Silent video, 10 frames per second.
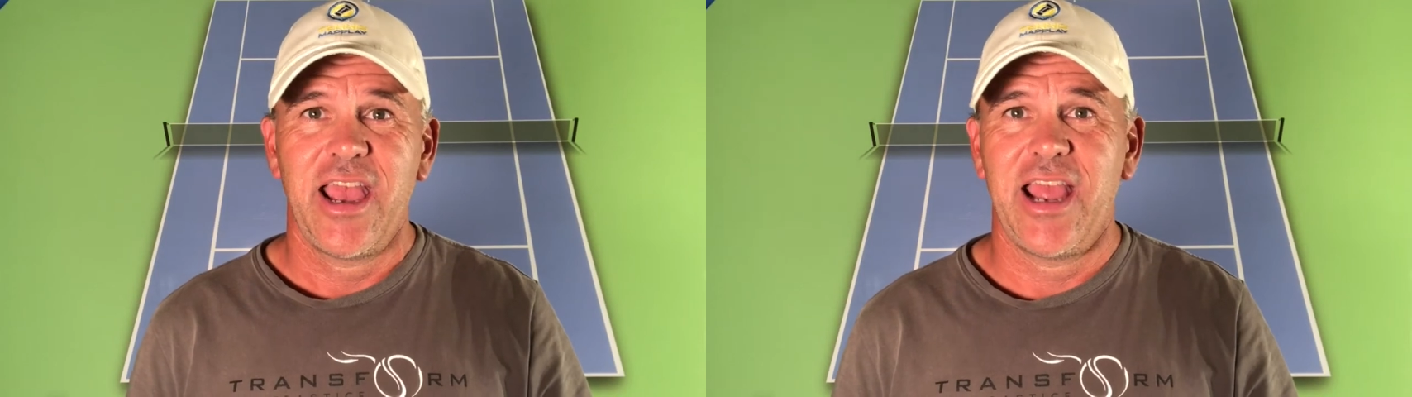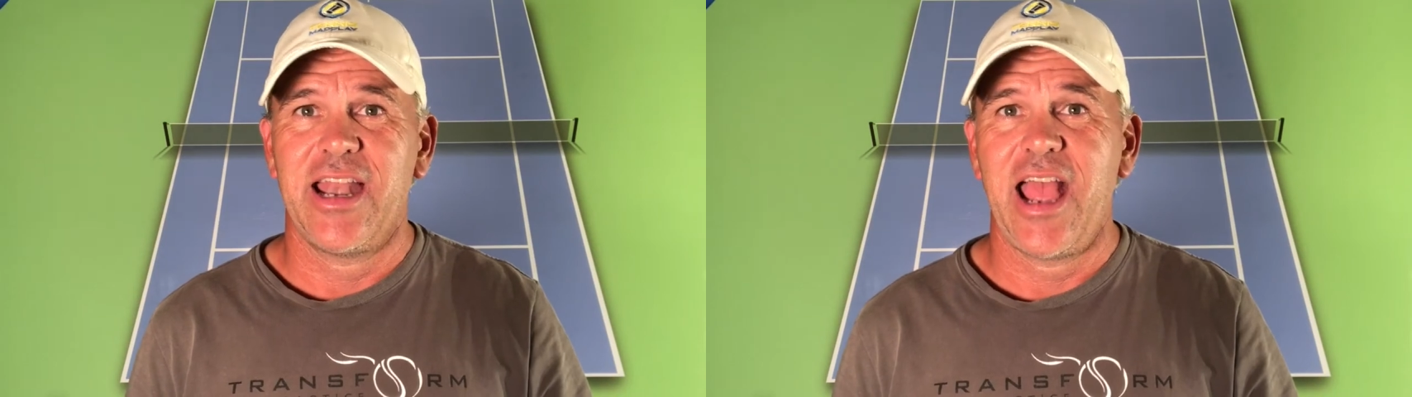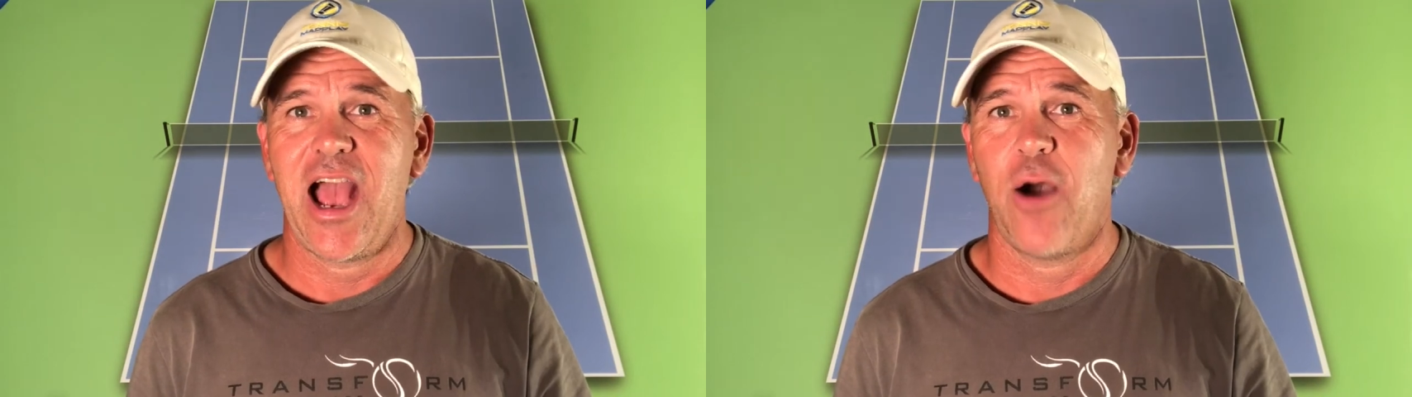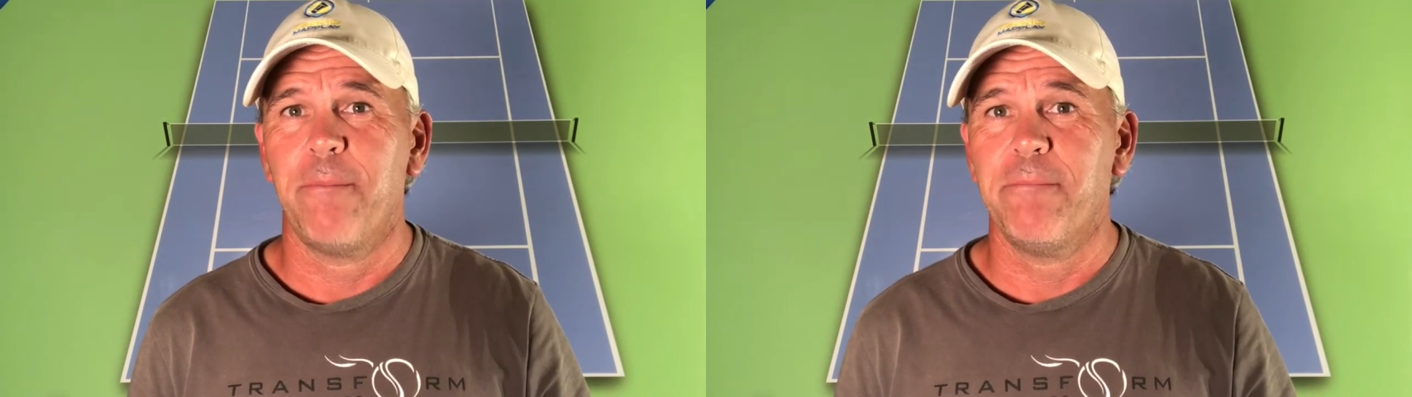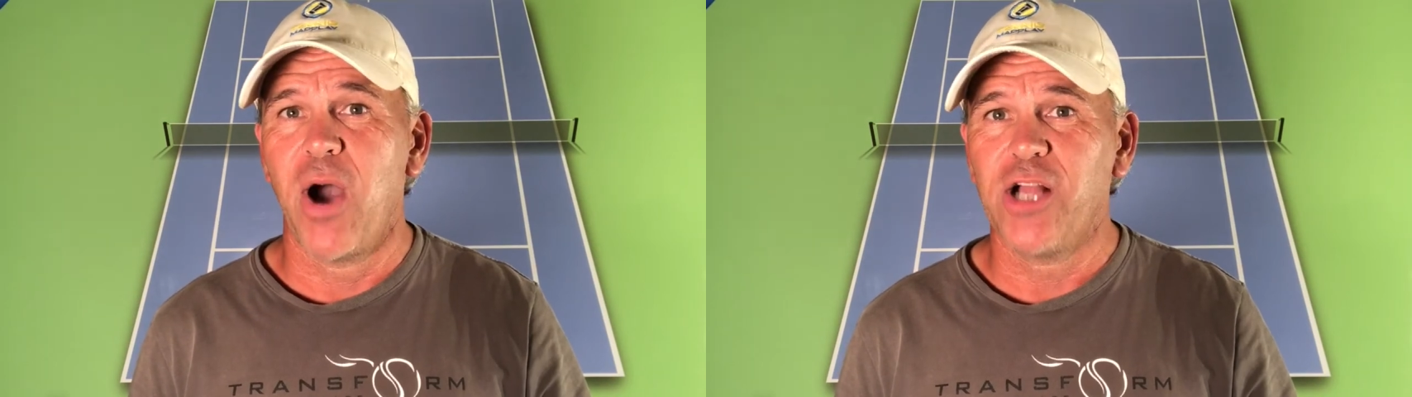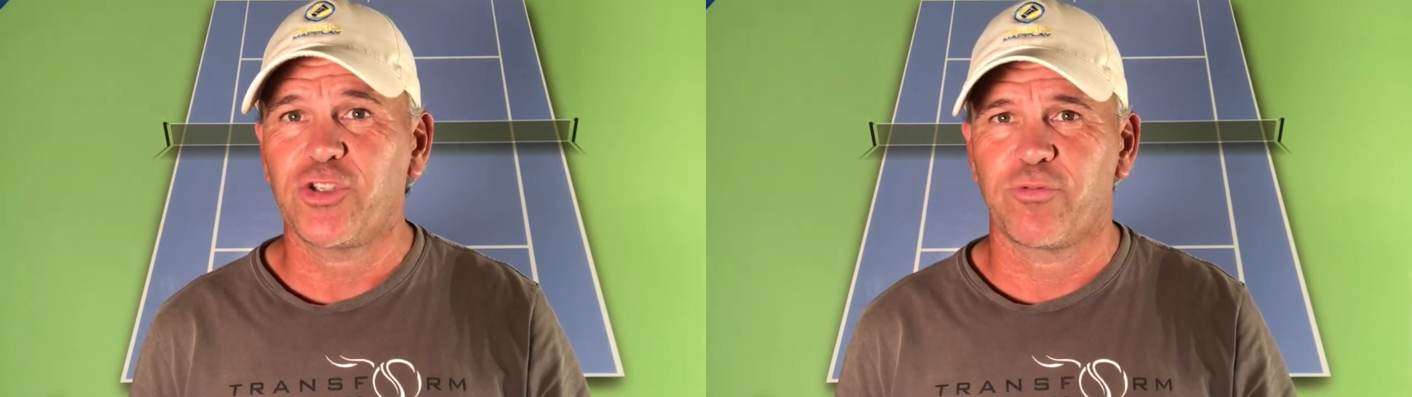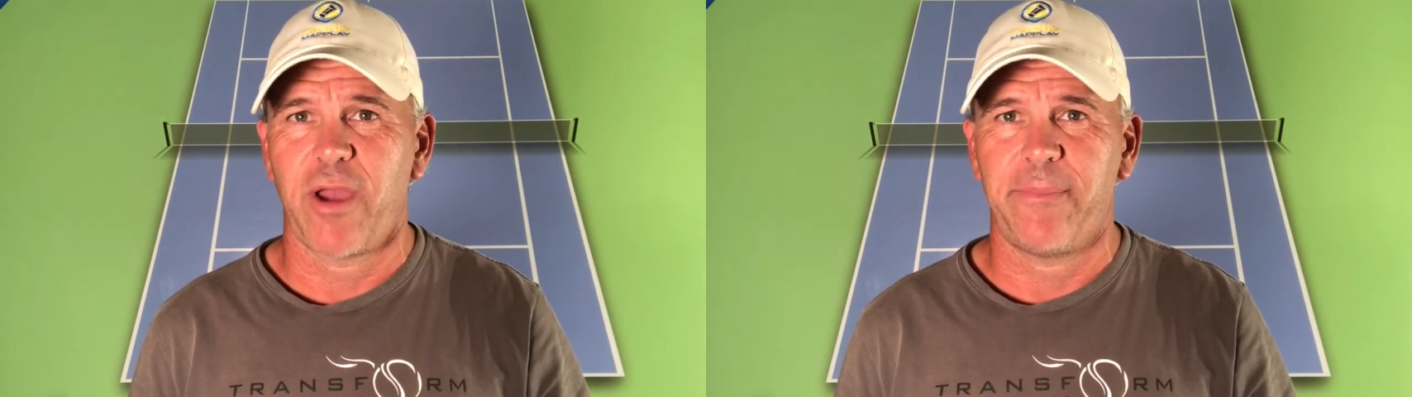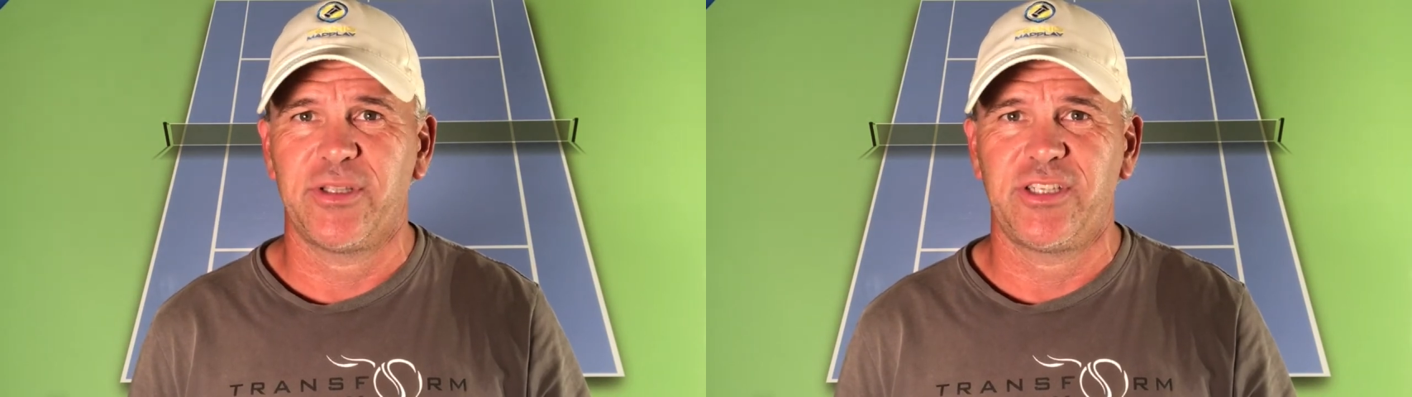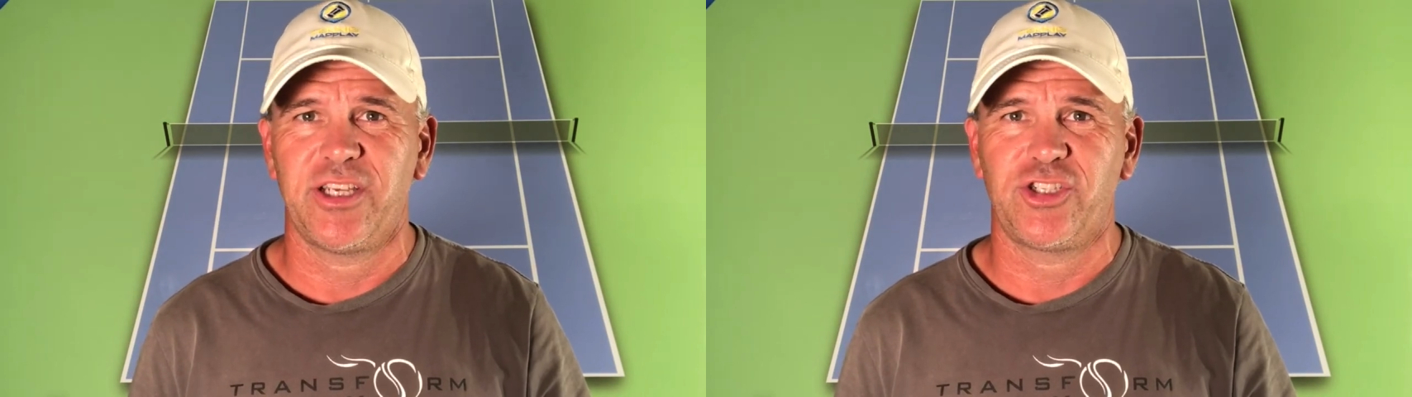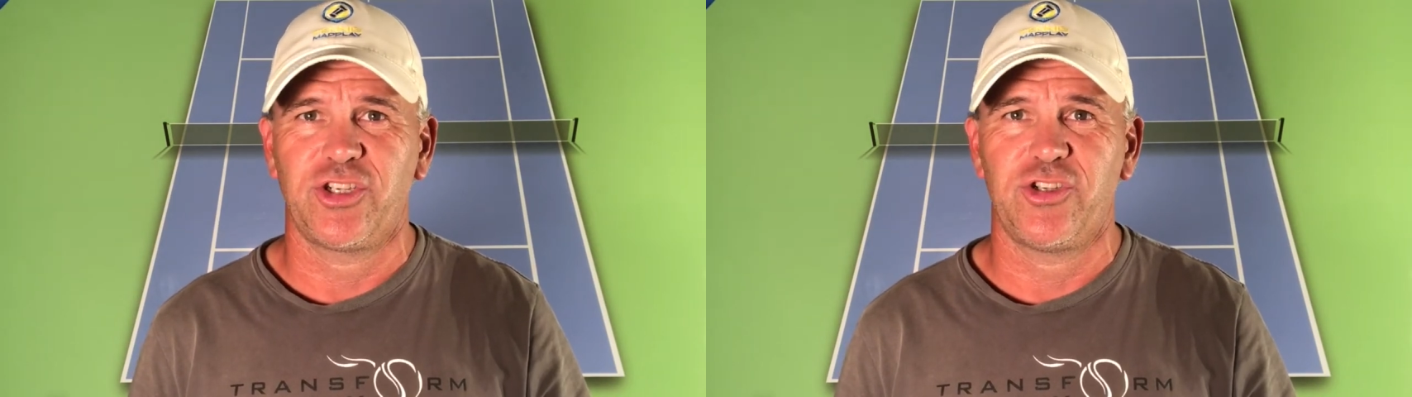and how much
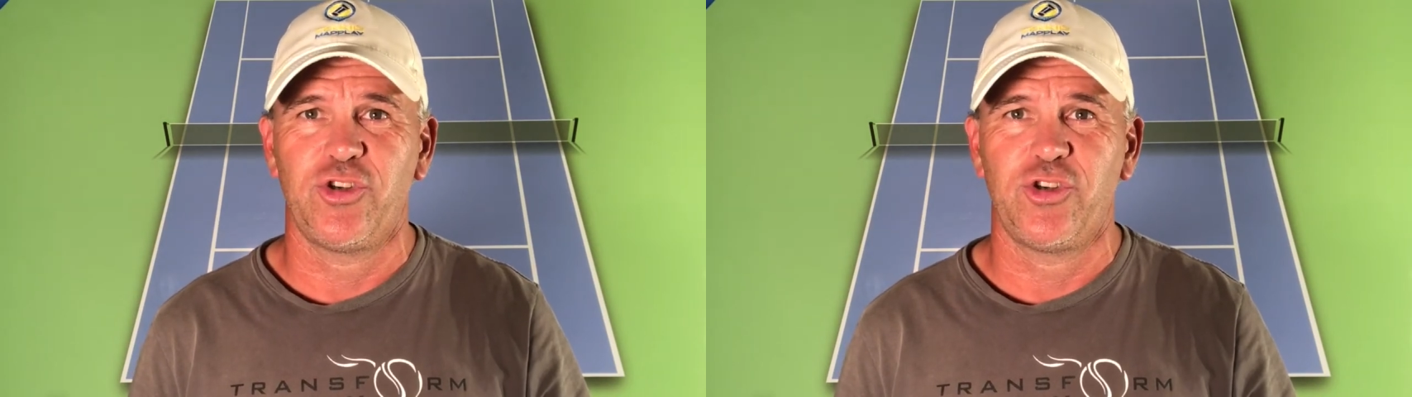repetition